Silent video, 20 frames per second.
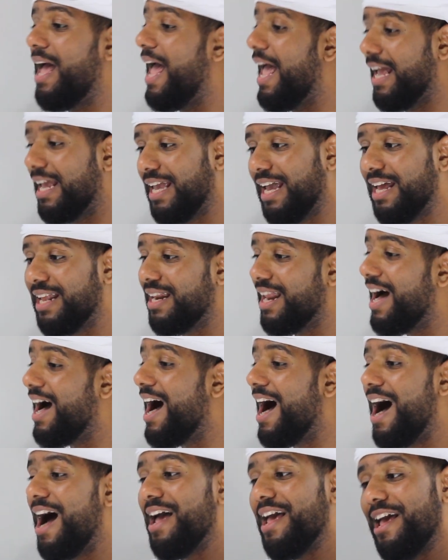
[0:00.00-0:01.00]
again,
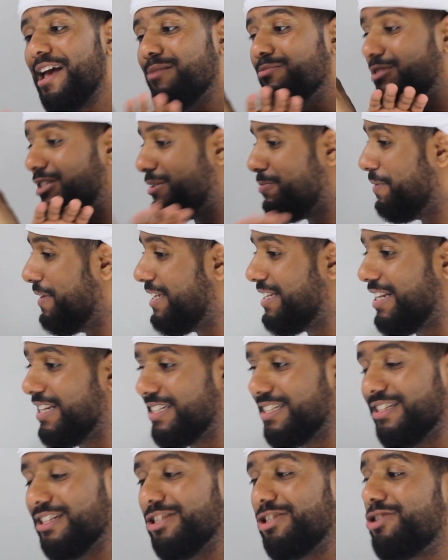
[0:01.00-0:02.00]
I am
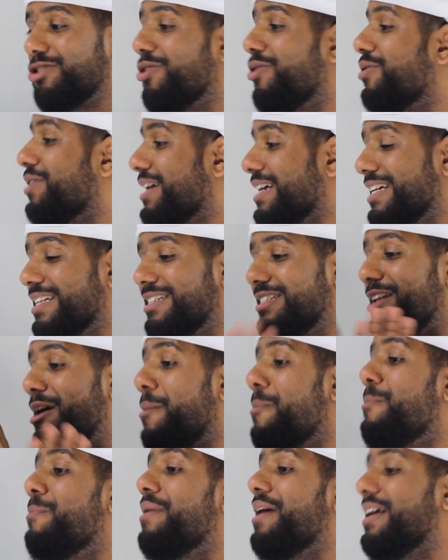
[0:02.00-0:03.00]
speechless. The song is
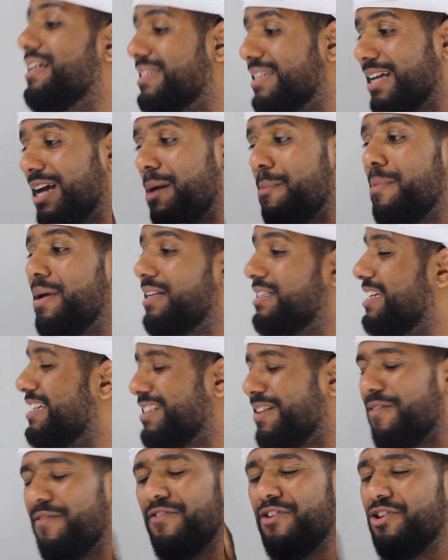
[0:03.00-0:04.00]
amazing, amazing. The